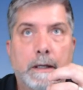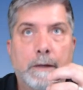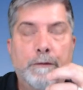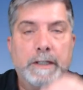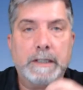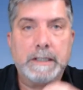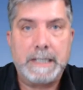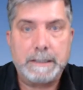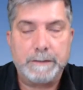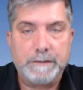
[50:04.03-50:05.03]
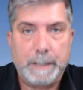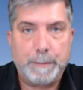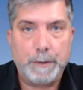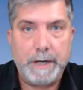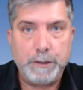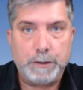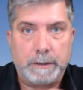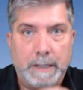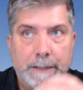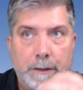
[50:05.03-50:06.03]
feel a sense of separation.
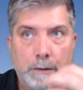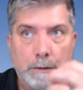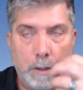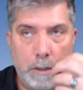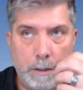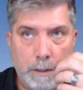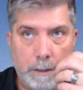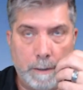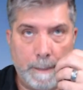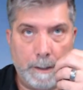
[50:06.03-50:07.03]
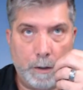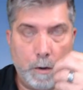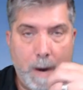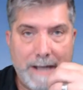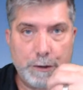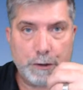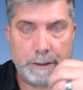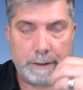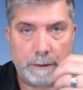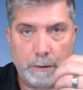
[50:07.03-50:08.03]
I no longer
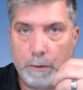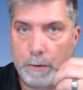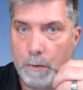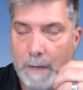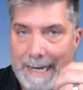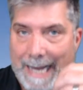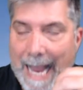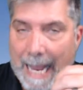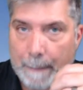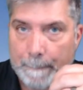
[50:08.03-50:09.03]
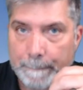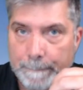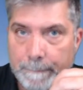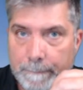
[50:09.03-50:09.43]
question who I am.